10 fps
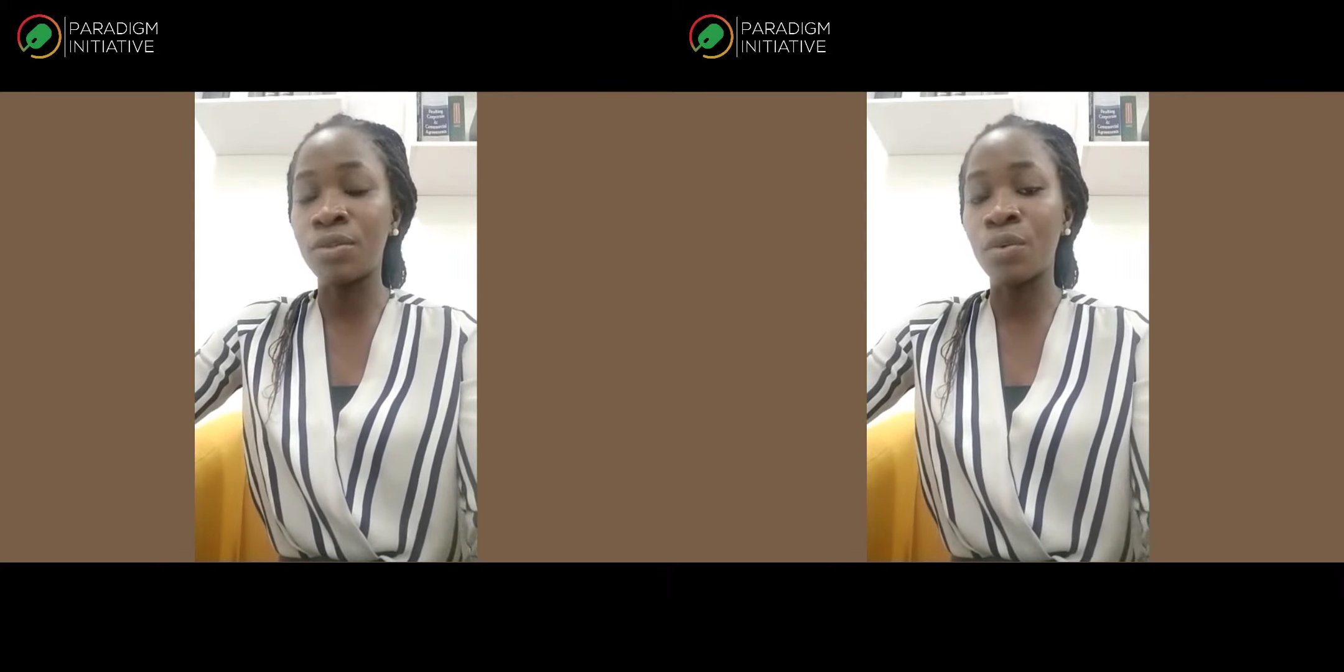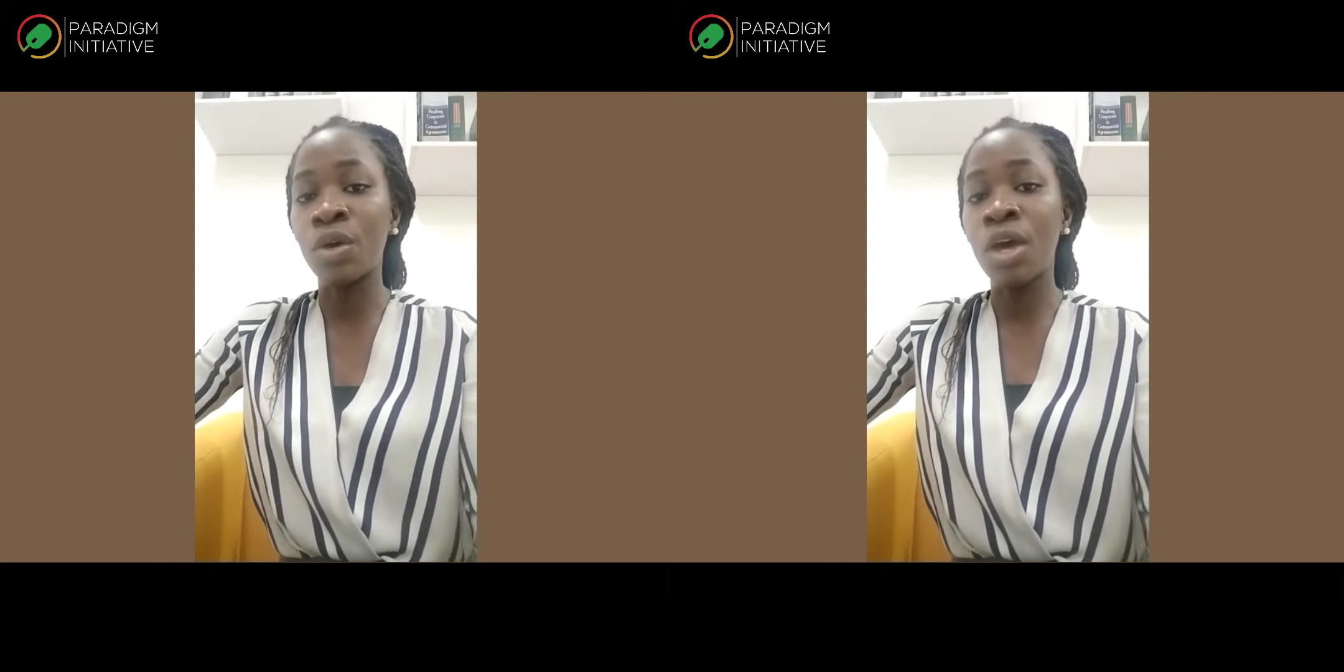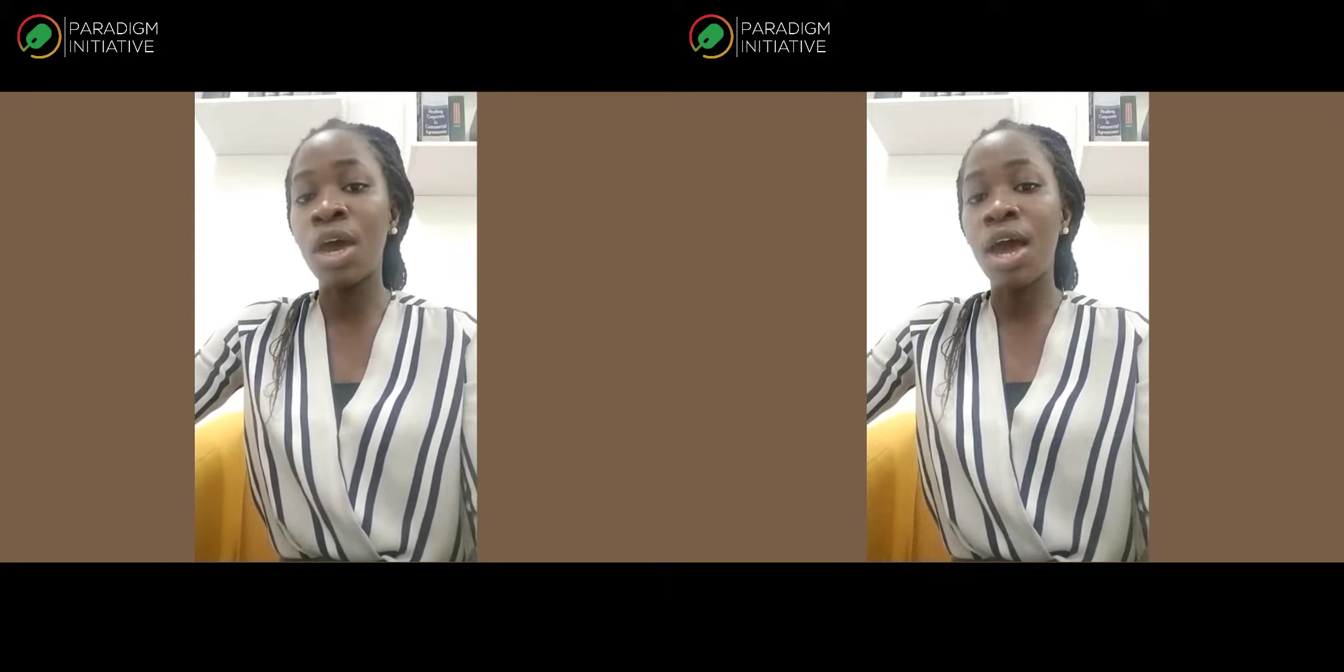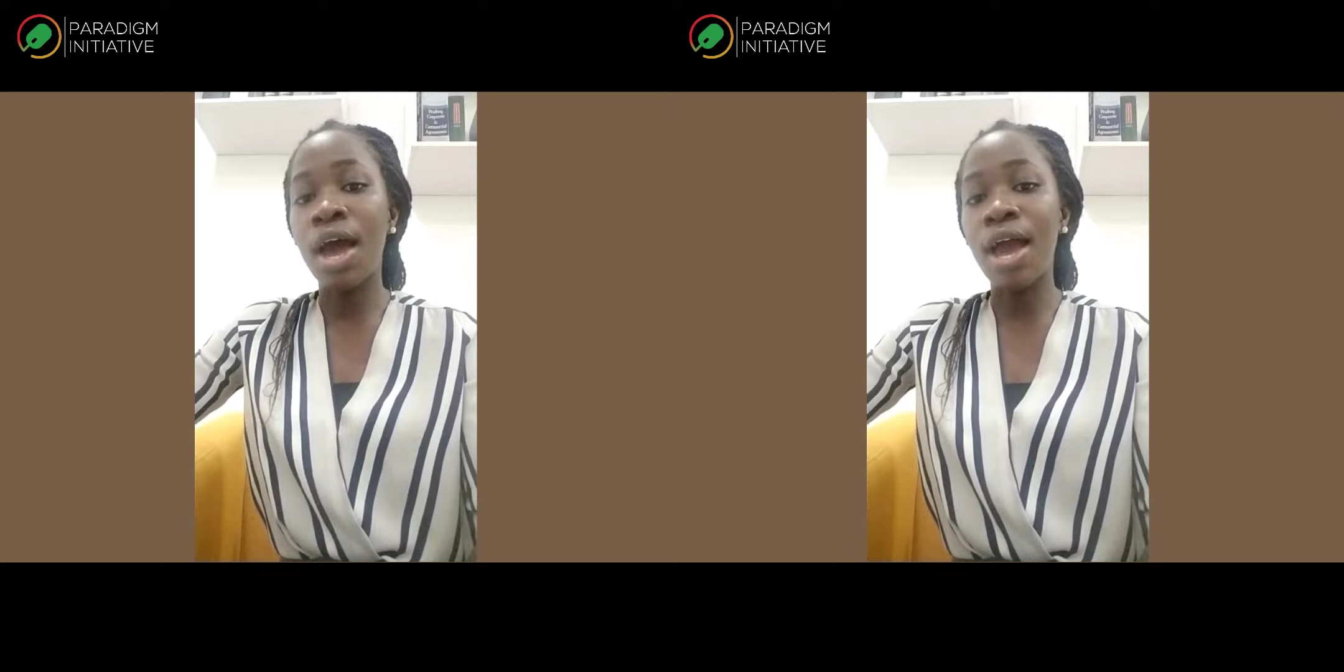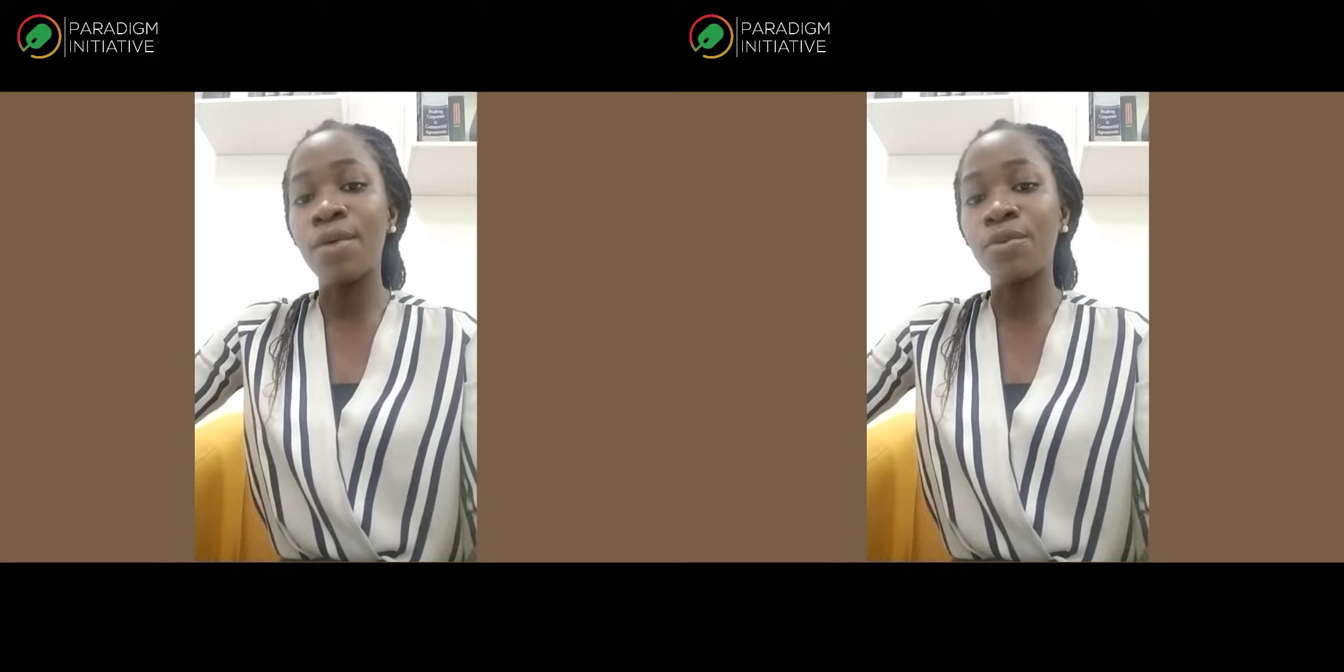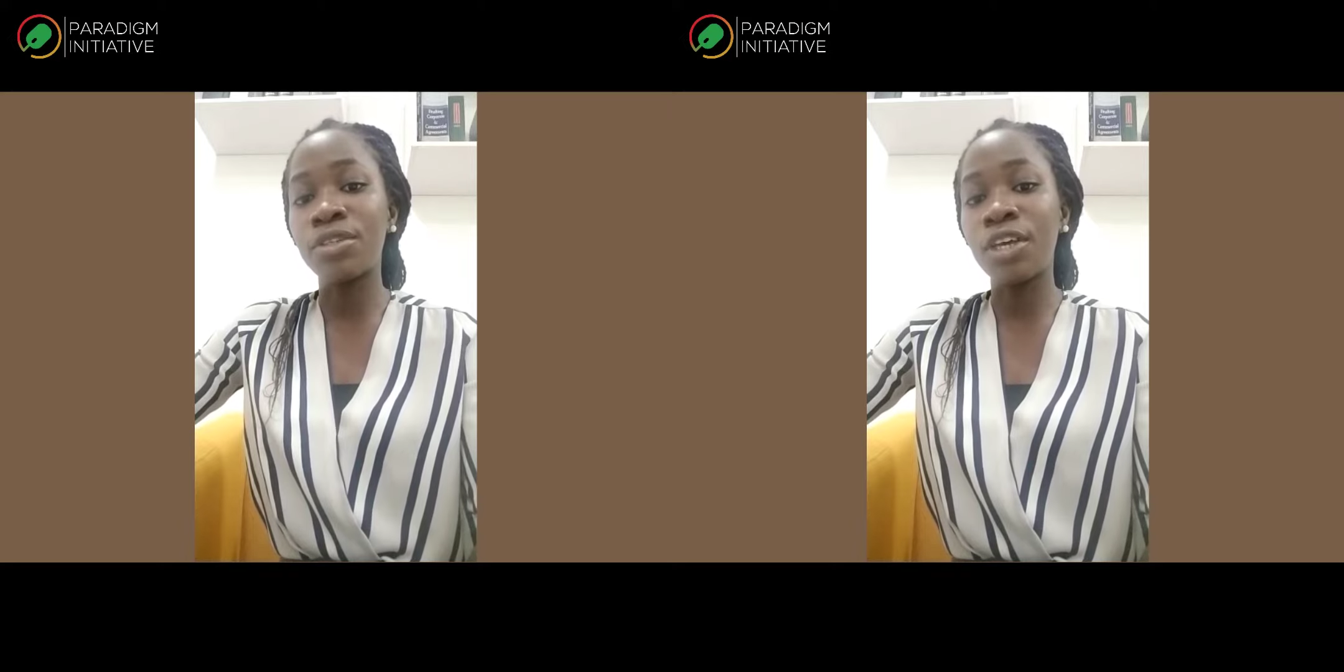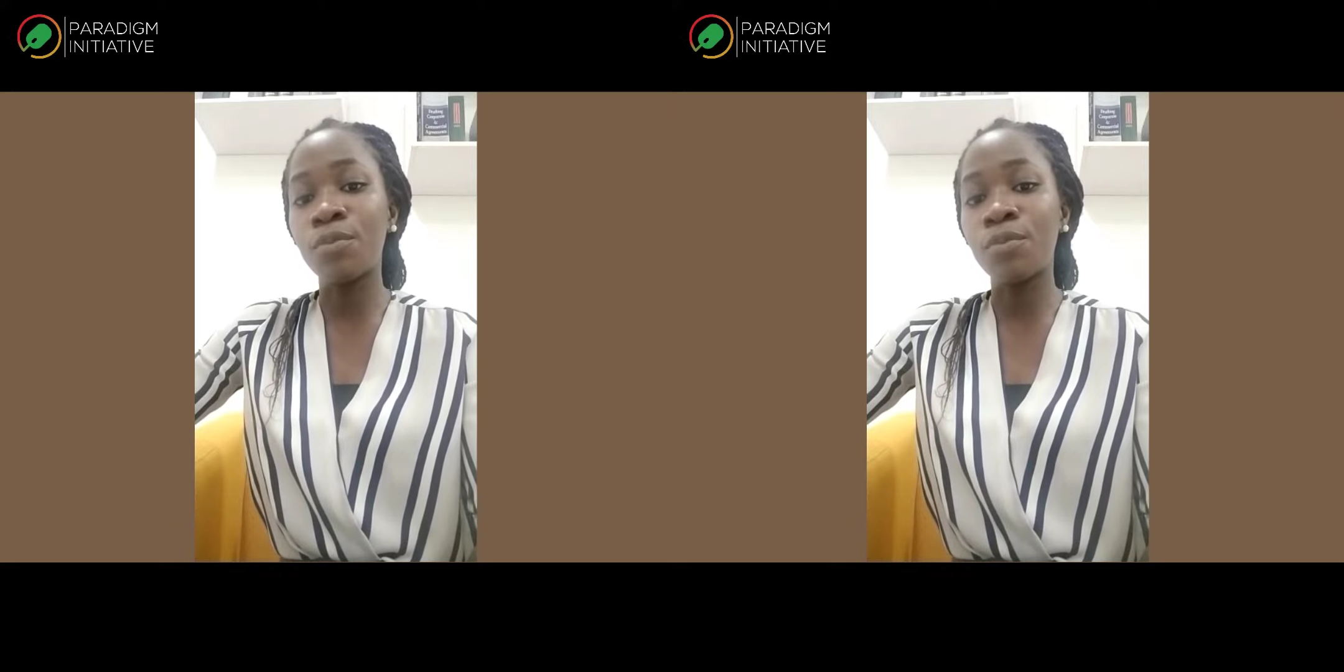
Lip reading: So I was